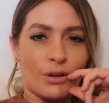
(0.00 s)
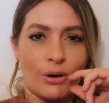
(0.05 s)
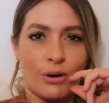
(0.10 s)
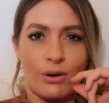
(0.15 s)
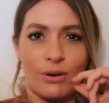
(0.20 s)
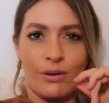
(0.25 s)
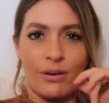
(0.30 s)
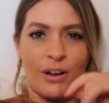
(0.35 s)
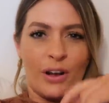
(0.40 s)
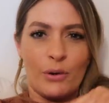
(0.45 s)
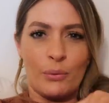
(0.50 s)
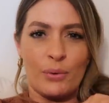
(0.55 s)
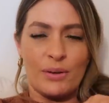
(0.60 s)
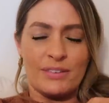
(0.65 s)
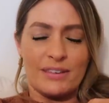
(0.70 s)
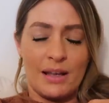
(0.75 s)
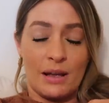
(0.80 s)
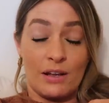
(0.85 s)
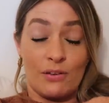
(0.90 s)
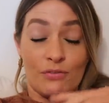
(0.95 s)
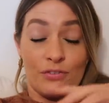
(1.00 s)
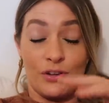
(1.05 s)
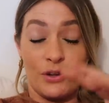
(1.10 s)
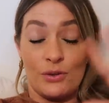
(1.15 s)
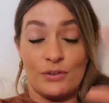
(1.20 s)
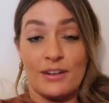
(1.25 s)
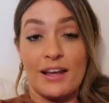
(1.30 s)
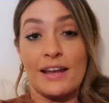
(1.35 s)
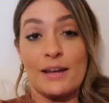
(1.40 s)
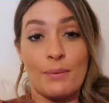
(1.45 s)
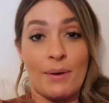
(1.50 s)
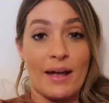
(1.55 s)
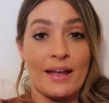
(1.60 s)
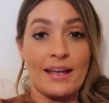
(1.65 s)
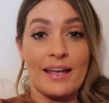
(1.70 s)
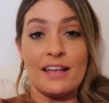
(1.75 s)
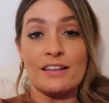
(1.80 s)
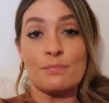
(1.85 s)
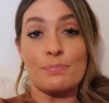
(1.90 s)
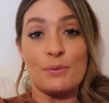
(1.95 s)
Oh, I always get confused.
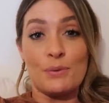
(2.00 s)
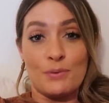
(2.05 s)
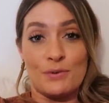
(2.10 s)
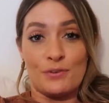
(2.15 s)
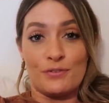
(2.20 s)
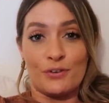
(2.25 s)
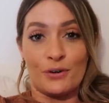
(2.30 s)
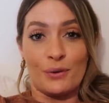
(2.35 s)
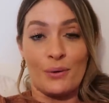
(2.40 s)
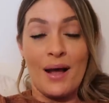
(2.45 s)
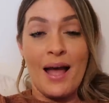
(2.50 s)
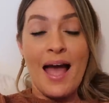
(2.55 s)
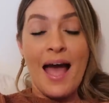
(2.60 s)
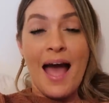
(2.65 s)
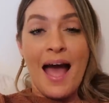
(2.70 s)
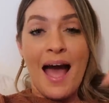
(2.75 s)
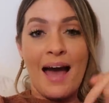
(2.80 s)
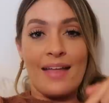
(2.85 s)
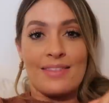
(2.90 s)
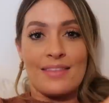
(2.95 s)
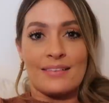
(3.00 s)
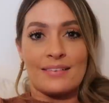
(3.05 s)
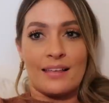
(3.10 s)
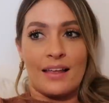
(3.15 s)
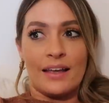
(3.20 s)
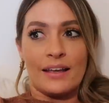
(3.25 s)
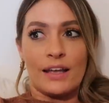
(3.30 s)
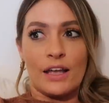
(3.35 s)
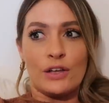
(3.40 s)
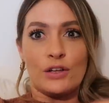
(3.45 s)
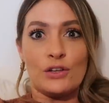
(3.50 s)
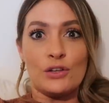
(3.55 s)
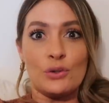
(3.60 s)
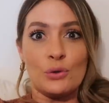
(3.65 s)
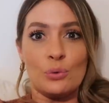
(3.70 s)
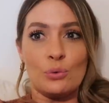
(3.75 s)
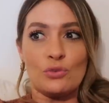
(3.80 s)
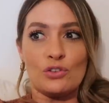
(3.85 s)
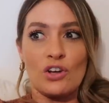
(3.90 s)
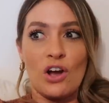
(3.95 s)
Anyway, it's beautiful and there's like a
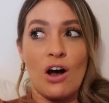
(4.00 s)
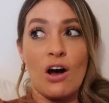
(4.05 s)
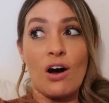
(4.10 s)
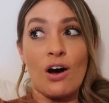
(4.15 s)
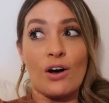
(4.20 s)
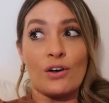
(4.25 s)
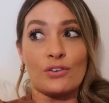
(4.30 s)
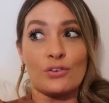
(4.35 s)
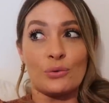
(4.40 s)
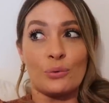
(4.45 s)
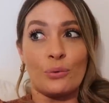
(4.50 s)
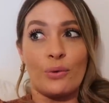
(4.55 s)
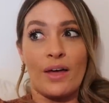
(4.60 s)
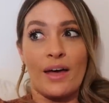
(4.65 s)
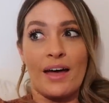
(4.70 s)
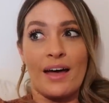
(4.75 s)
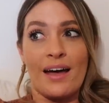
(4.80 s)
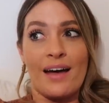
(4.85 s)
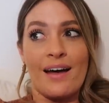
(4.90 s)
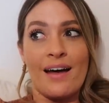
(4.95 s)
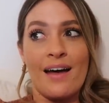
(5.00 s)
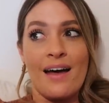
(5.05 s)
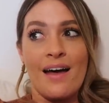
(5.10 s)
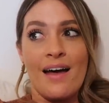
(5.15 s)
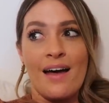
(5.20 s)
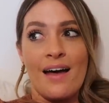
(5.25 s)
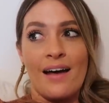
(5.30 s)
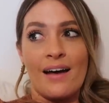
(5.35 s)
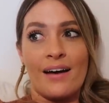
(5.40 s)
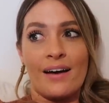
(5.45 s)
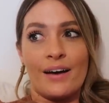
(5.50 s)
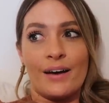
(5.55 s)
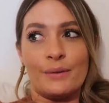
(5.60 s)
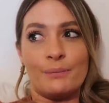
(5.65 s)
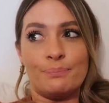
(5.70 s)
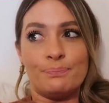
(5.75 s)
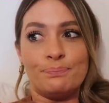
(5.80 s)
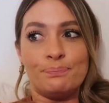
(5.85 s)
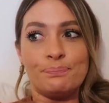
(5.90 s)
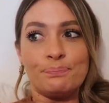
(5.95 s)
huge castle there.
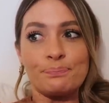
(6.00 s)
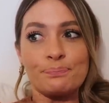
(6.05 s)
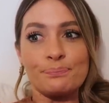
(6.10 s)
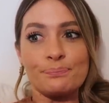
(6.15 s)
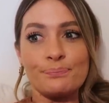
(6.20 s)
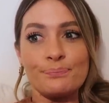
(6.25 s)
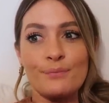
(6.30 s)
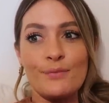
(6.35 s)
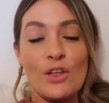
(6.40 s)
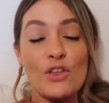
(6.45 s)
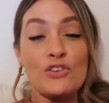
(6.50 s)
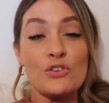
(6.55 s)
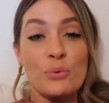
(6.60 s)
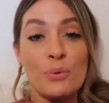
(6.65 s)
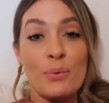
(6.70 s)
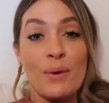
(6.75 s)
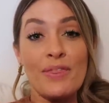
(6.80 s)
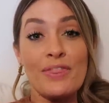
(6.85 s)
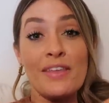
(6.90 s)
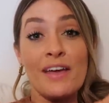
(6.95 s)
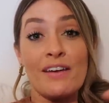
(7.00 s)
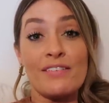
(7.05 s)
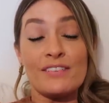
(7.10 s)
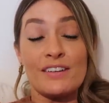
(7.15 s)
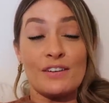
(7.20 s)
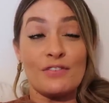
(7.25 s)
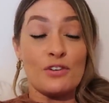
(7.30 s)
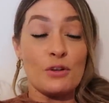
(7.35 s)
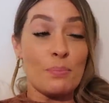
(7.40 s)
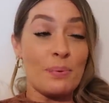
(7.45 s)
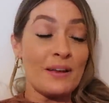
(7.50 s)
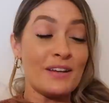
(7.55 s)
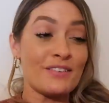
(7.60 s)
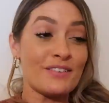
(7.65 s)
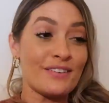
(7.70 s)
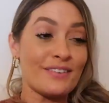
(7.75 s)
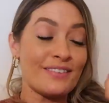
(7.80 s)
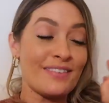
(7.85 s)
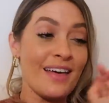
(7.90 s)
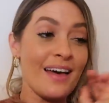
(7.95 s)
So we went there and did a few
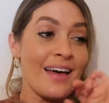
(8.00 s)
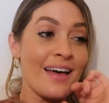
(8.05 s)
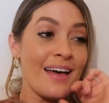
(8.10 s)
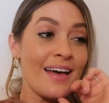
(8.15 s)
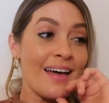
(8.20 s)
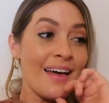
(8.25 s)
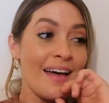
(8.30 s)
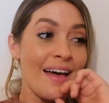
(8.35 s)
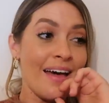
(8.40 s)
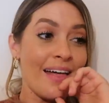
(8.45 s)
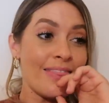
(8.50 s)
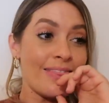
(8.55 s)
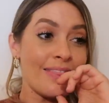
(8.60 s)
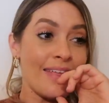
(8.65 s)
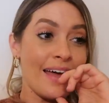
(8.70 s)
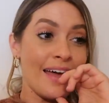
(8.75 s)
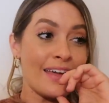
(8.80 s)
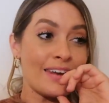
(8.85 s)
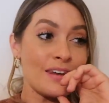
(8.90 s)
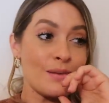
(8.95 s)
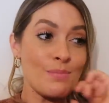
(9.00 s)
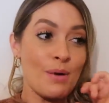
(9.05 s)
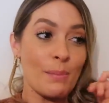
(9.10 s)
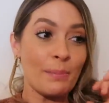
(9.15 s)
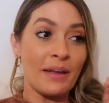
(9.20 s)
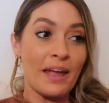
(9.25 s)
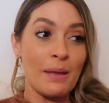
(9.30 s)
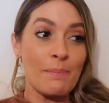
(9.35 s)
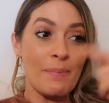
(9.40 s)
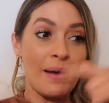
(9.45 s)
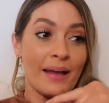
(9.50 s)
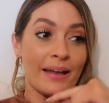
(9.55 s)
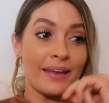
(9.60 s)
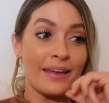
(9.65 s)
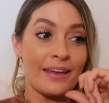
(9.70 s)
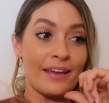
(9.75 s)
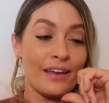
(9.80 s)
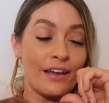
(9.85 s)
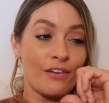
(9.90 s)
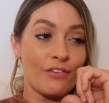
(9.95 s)
pictures there, and then Mum came back
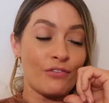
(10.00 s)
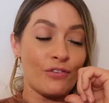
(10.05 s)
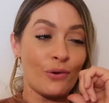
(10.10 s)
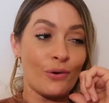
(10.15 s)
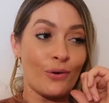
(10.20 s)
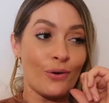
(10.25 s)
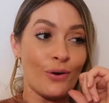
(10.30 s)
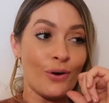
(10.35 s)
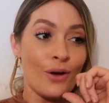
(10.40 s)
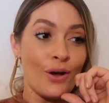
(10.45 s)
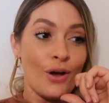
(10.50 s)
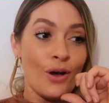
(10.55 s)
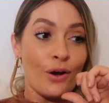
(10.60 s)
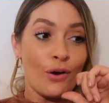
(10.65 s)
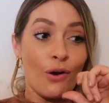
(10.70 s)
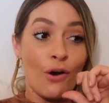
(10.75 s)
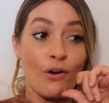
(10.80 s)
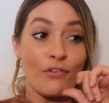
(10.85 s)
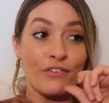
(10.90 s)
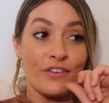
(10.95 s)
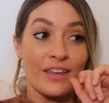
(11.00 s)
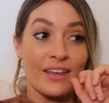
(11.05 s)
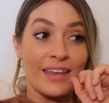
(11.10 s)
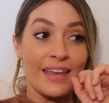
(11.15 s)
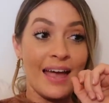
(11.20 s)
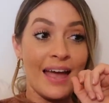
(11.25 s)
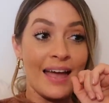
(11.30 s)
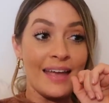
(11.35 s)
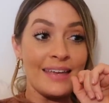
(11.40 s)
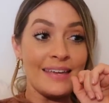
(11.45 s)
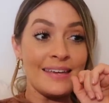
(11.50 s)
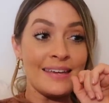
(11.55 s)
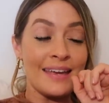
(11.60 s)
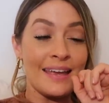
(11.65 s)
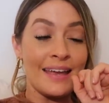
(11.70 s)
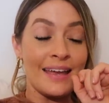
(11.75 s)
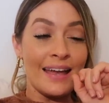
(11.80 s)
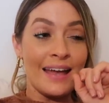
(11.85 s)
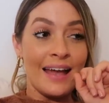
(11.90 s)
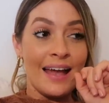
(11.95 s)
here for coffee and
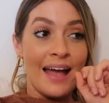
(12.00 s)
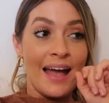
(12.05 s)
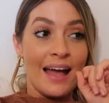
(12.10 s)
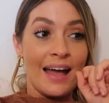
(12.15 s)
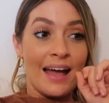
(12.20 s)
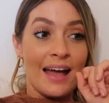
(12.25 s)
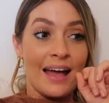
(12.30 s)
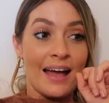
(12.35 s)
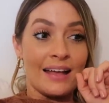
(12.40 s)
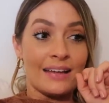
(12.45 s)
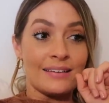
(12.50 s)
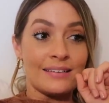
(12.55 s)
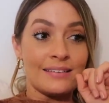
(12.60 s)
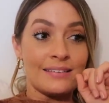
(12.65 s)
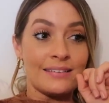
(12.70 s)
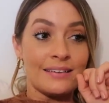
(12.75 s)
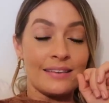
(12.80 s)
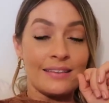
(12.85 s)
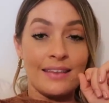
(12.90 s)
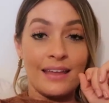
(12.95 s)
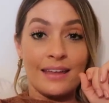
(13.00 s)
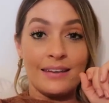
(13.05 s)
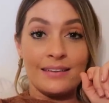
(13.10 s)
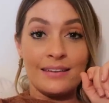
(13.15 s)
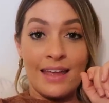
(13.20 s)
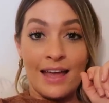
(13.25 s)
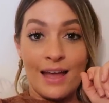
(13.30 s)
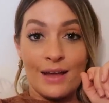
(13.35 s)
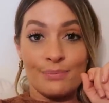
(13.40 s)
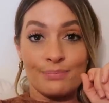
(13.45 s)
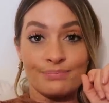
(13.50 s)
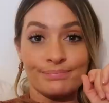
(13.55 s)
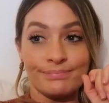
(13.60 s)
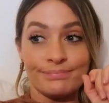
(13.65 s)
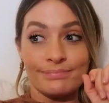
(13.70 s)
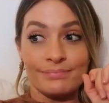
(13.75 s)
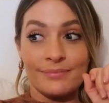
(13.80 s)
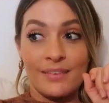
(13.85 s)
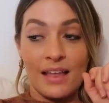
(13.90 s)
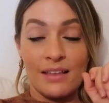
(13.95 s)
cake, and then yeah,
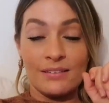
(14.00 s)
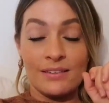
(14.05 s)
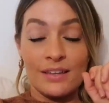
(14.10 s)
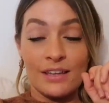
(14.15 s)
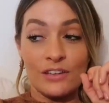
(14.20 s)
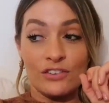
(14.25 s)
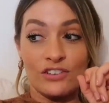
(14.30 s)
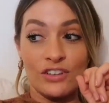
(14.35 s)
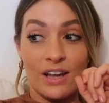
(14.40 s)
that's it.